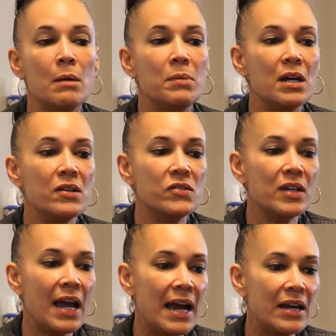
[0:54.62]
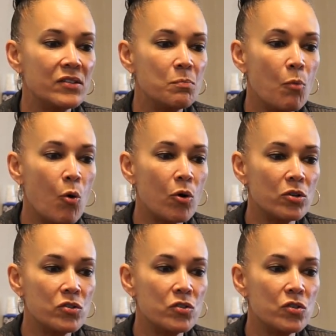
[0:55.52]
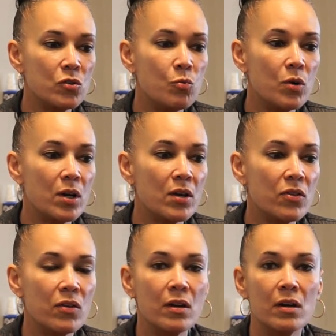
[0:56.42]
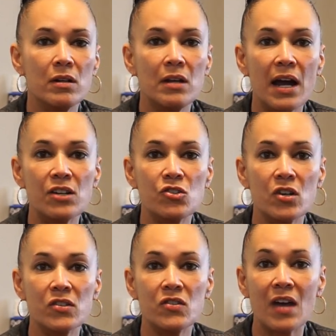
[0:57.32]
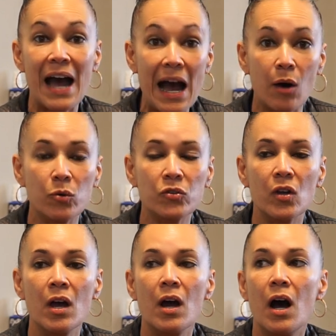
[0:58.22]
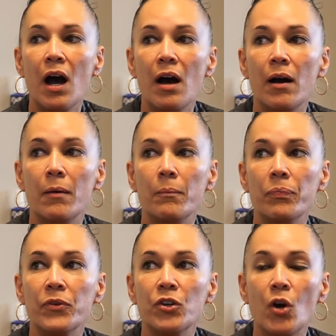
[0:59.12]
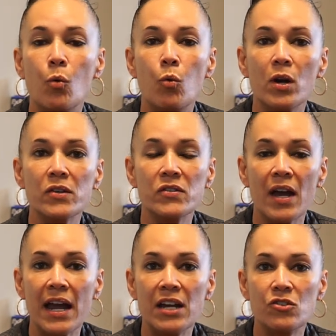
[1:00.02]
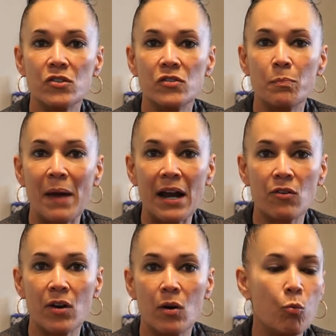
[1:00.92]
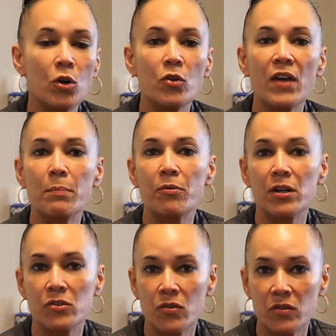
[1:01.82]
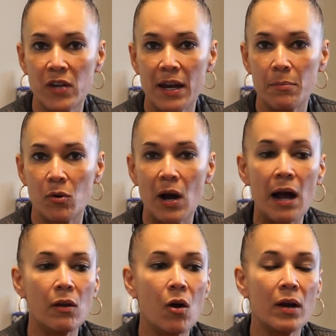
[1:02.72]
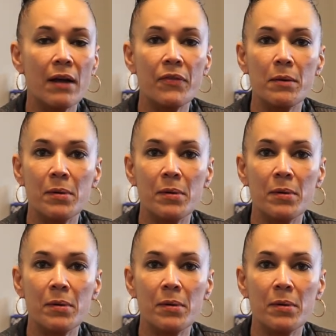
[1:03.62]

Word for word: because it has more to do with not just the house. Um, you know, what is that agent's background? What do they bring to the table? How long have they